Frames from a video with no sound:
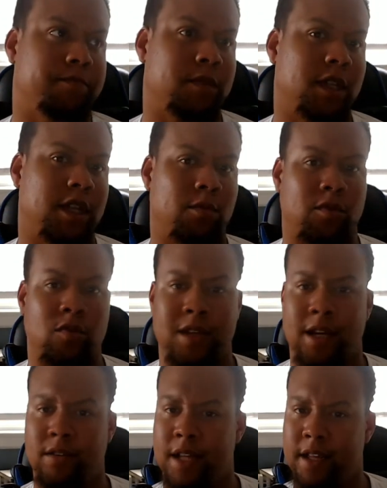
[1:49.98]
in
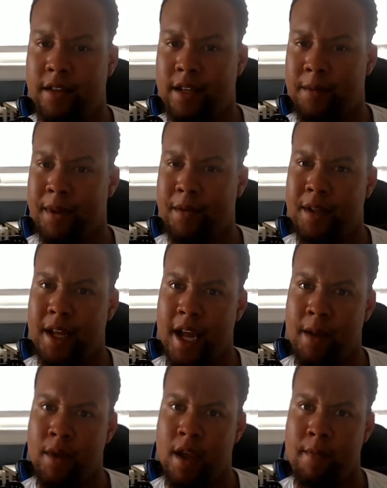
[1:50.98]
2019, I believe, when the
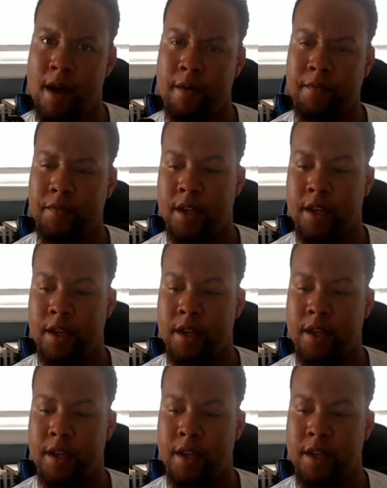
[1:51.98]
game came out.